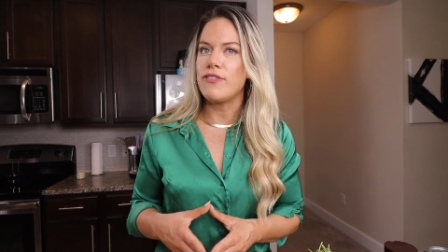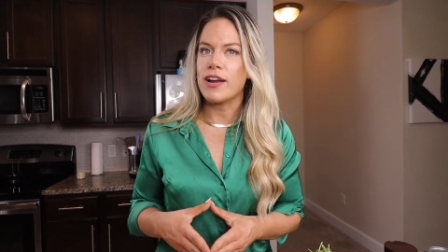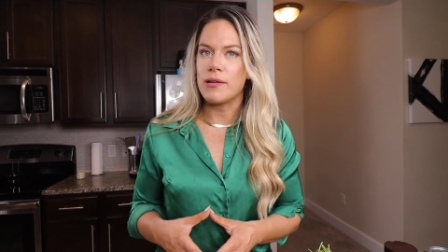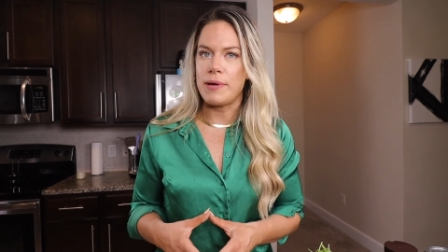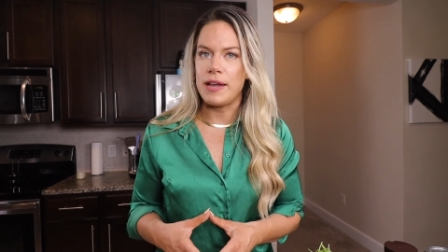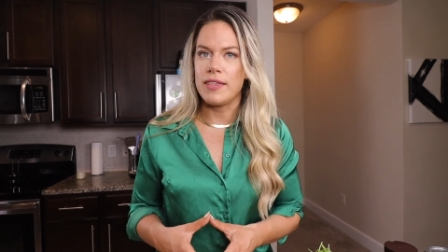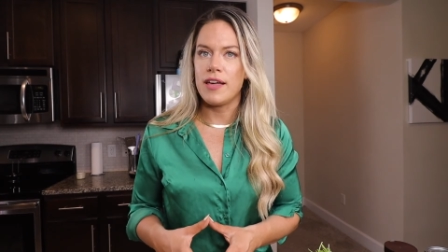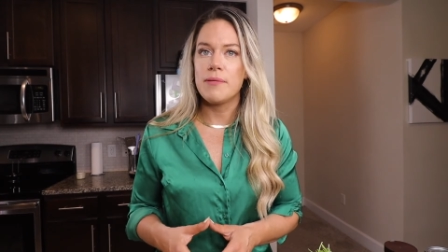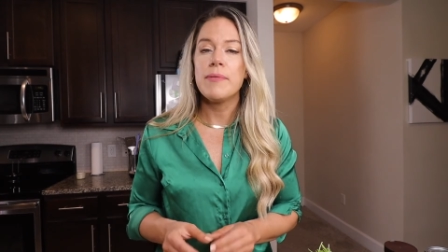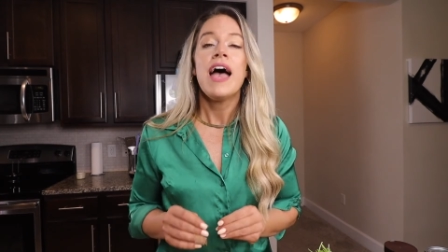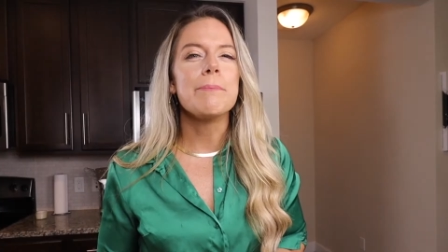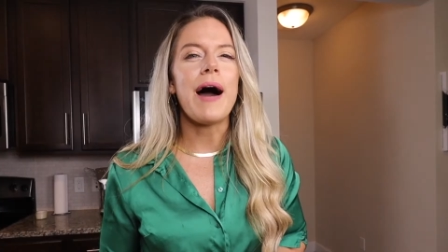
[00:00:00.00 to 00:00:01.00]
recommend
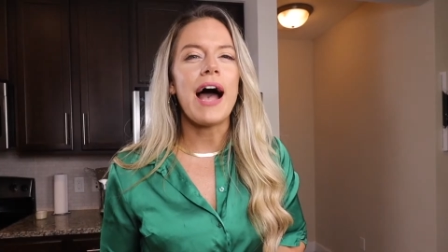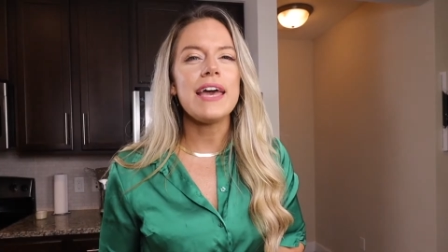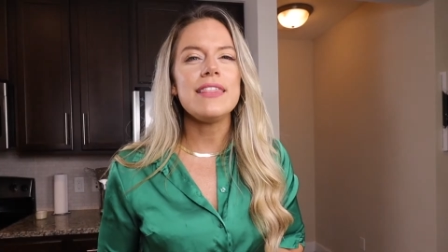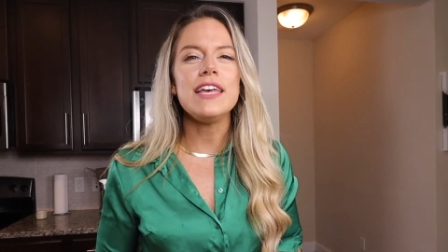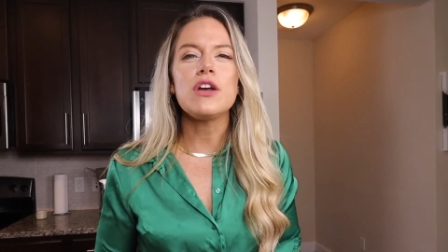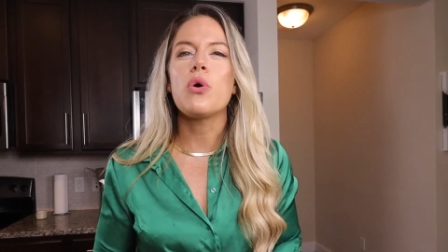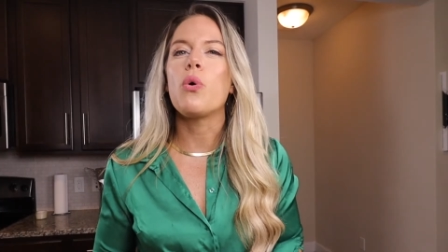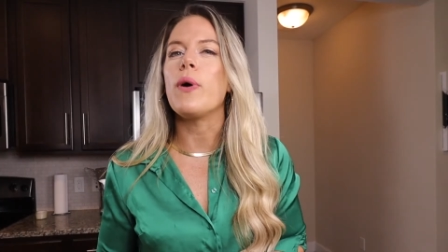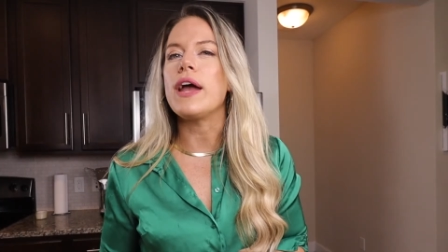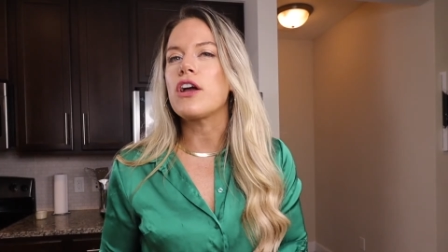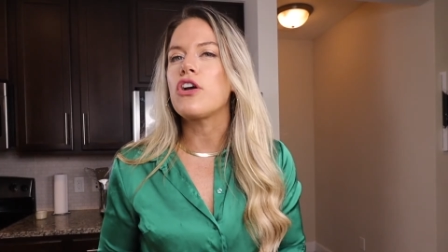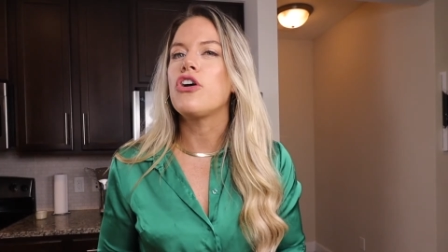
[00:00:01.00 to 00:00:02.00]
them. Buy the
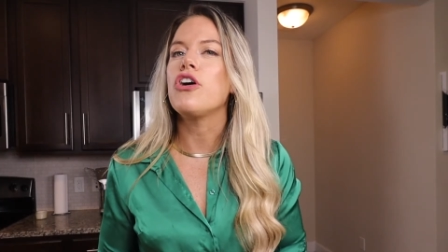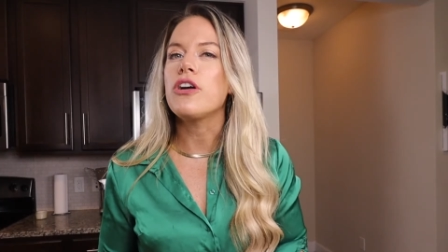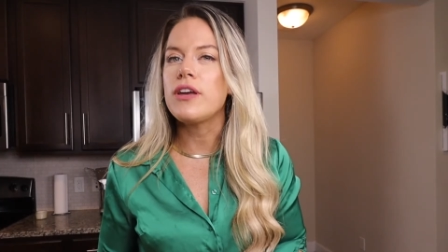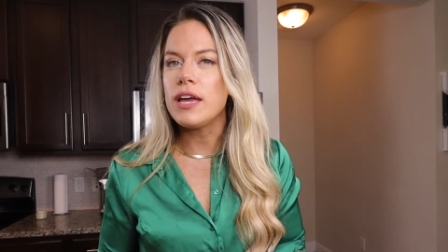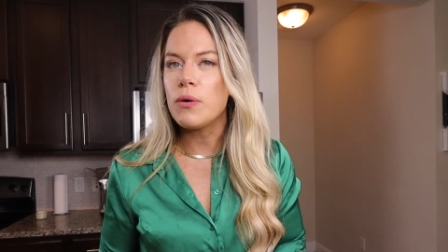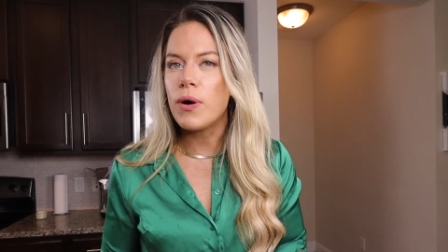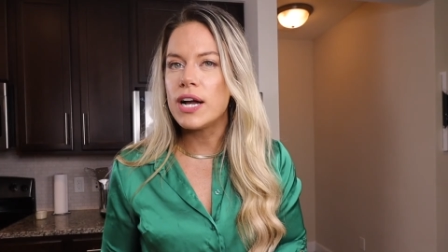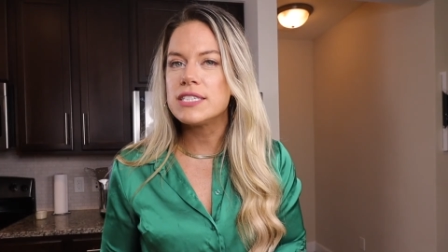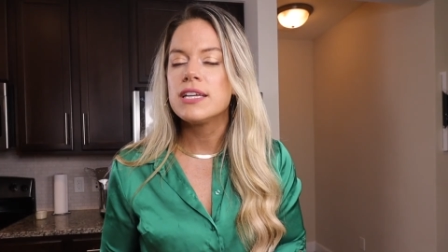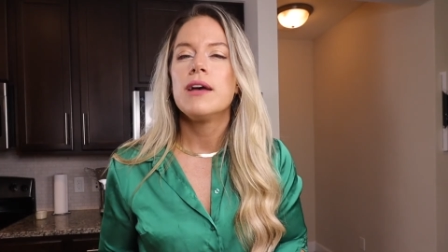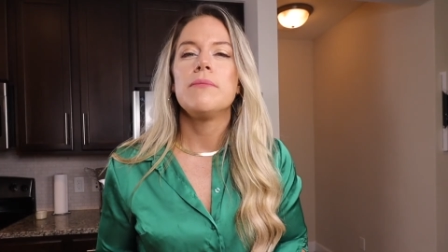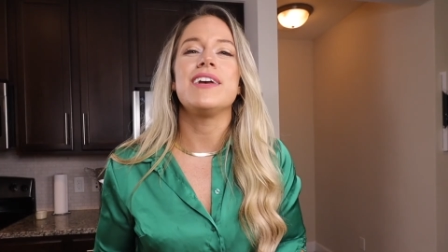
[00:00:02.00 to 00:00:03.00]
quick cooking
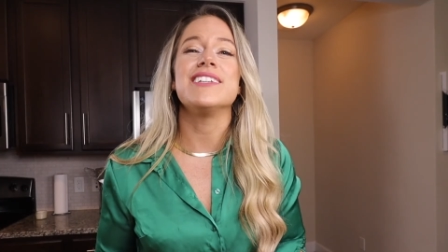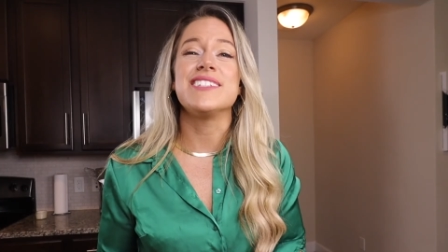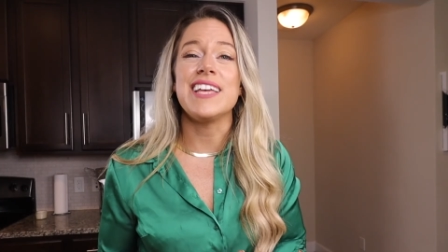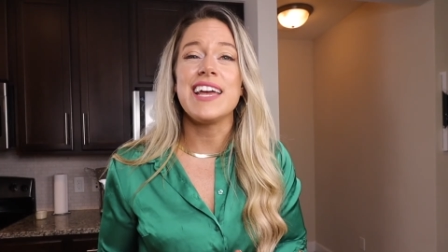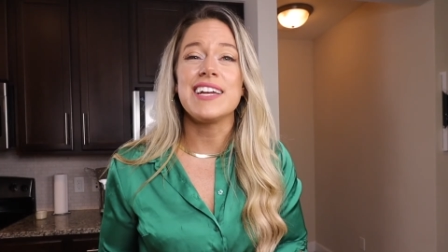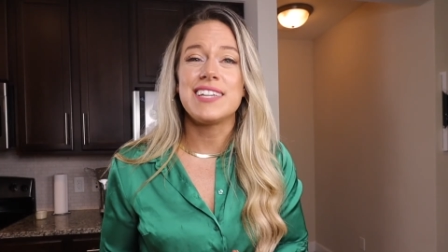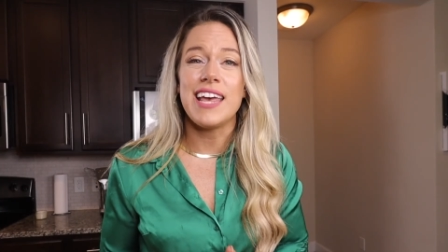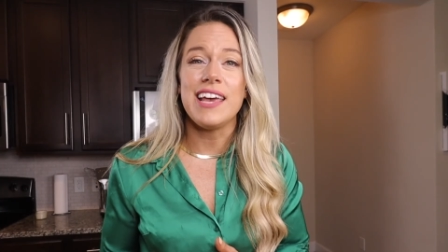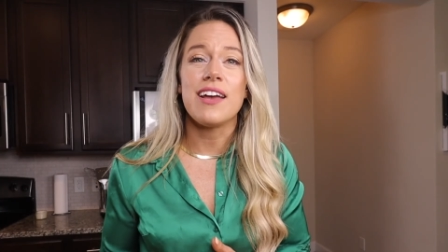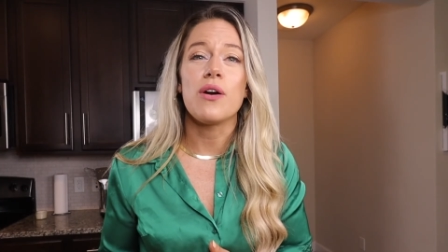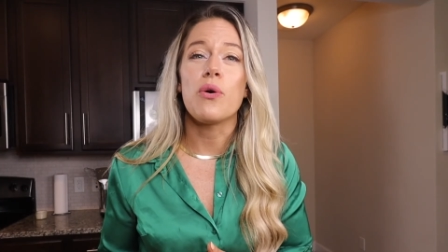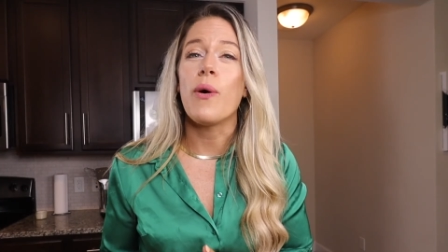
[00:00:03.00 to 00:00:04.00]
ones because they can
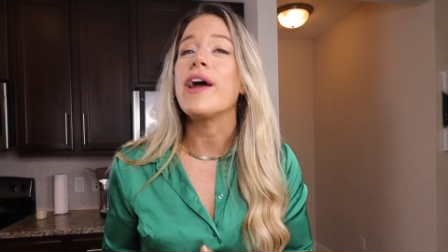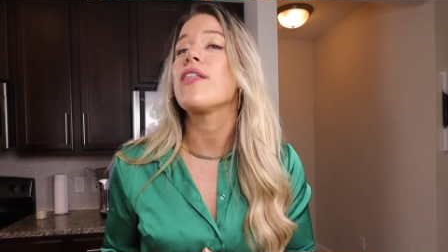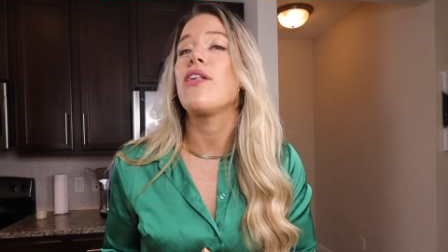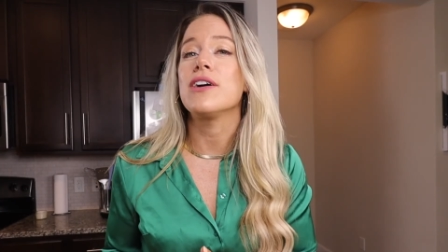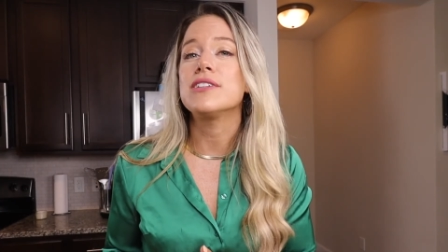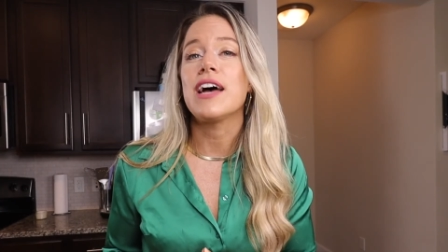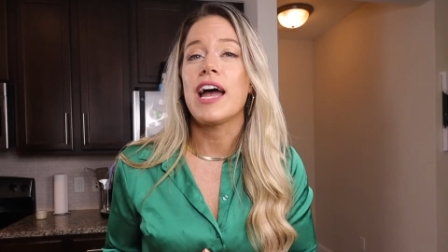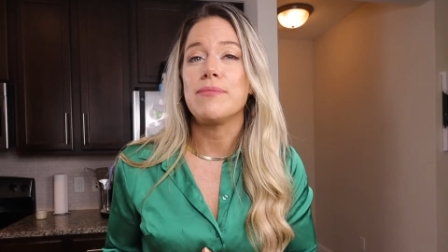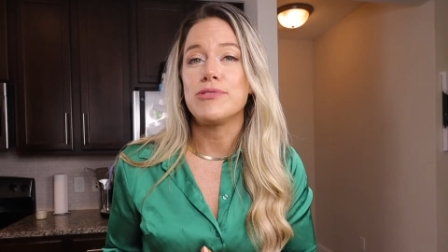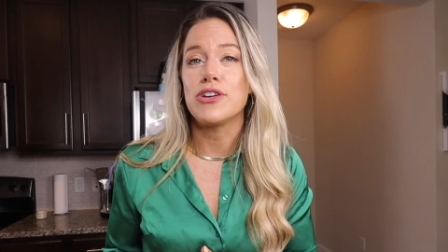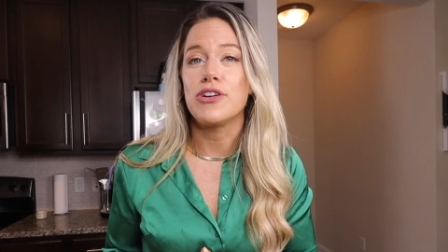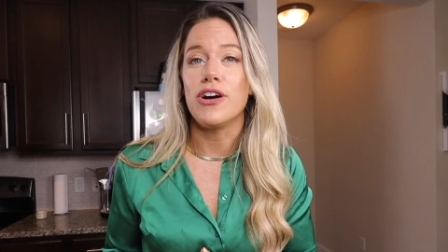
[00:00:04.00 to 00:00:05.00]
take quite a long
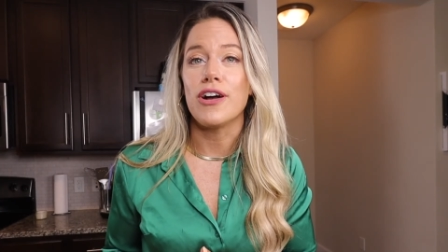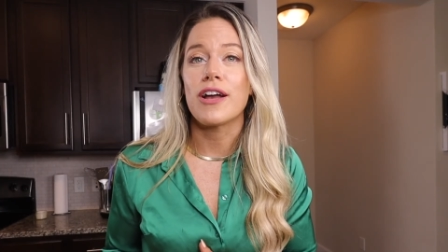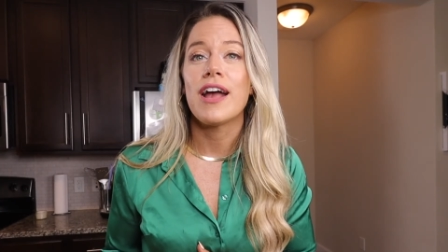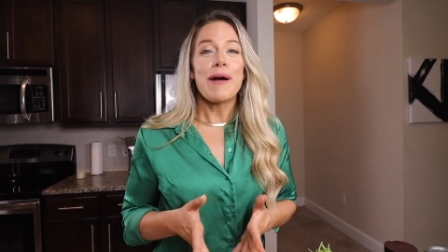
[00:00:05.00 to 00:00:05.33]
time to cook.